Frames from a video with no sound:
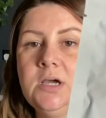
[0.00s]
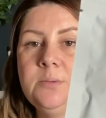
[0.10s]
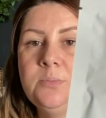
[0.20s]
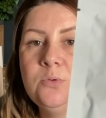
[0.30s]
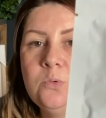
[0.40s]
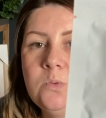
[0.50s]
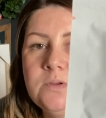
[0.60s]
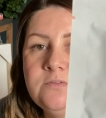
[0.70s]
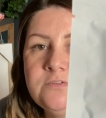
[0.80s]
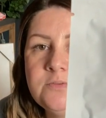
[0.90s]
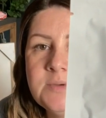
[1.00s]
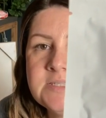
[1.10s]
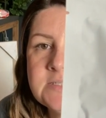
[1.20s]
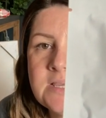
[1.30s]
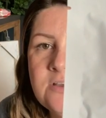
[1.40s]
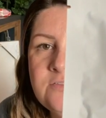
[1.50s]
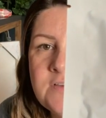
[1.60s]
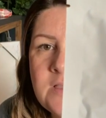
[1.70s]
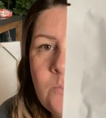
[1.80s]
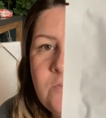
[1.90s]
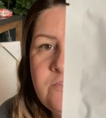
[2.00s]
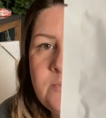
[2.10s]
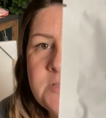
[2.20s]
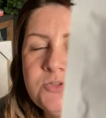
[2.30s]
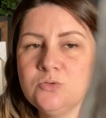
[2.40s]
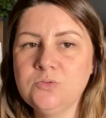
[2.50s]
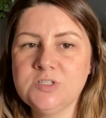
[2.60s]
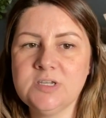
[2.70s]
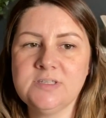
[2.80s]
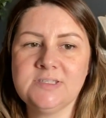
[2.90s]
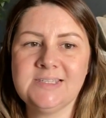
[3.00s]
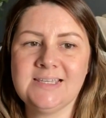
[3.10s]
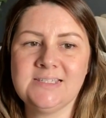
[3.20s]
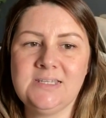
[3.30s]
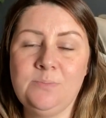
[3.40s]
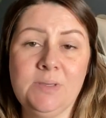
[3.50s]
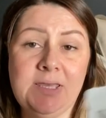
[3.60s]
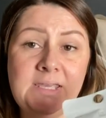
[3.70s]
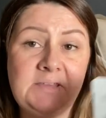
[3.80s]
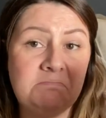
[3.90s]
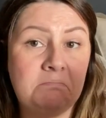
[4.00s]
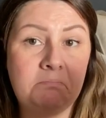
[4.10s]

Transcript: I bought one for myself and one for my daughter, 60p.